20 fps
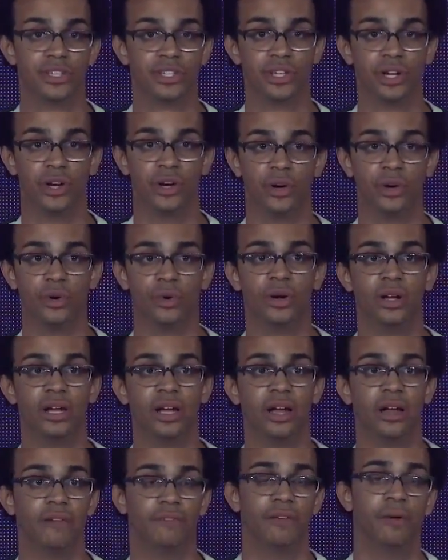So
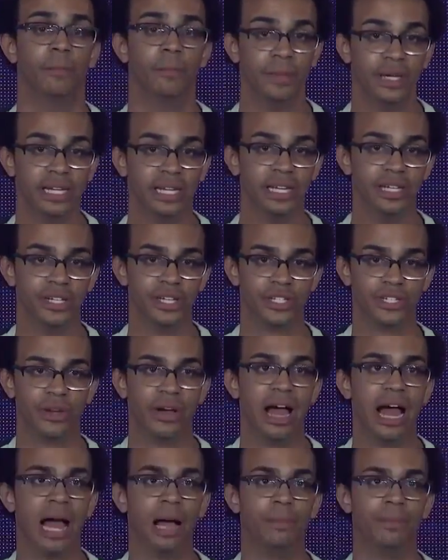for me, it just
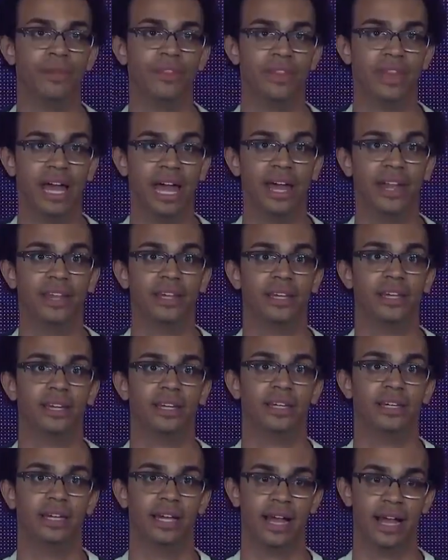so happened that
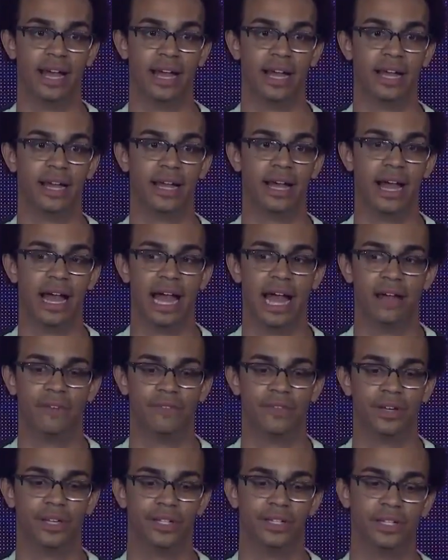uh, I
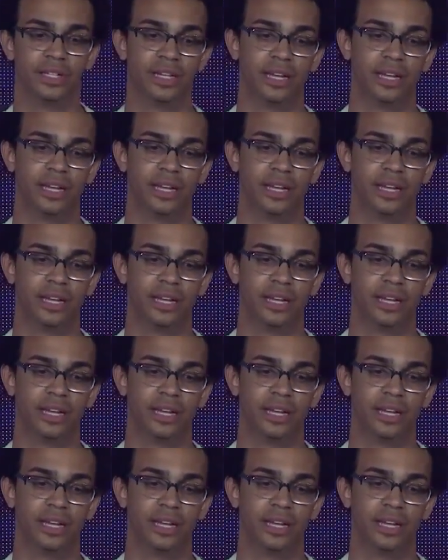have a,